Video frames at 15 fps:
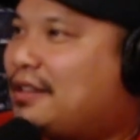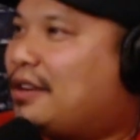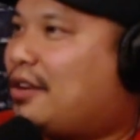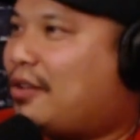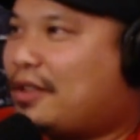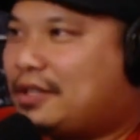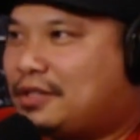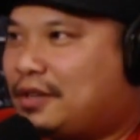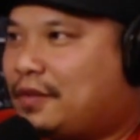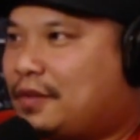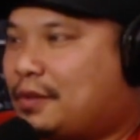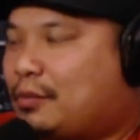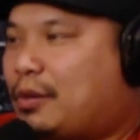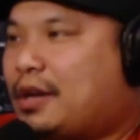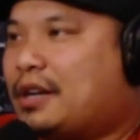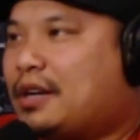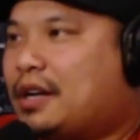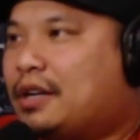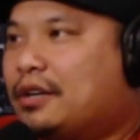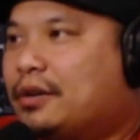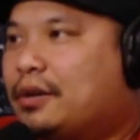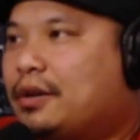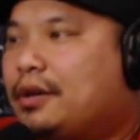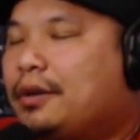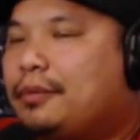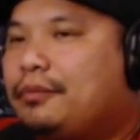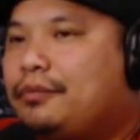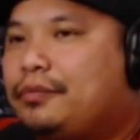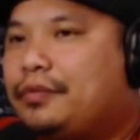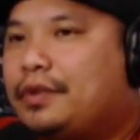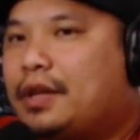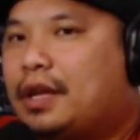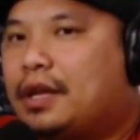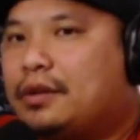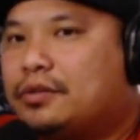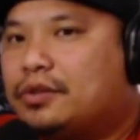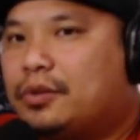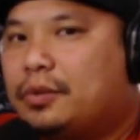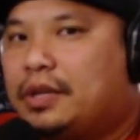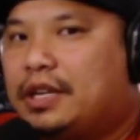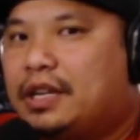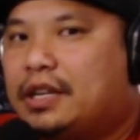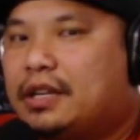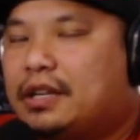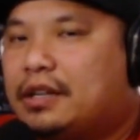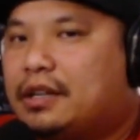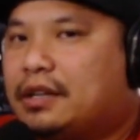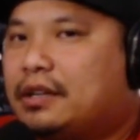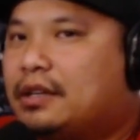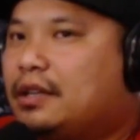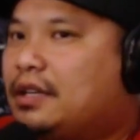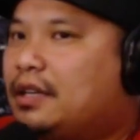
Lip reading: and all that stuff in Brandon Ayuk. And so we needed an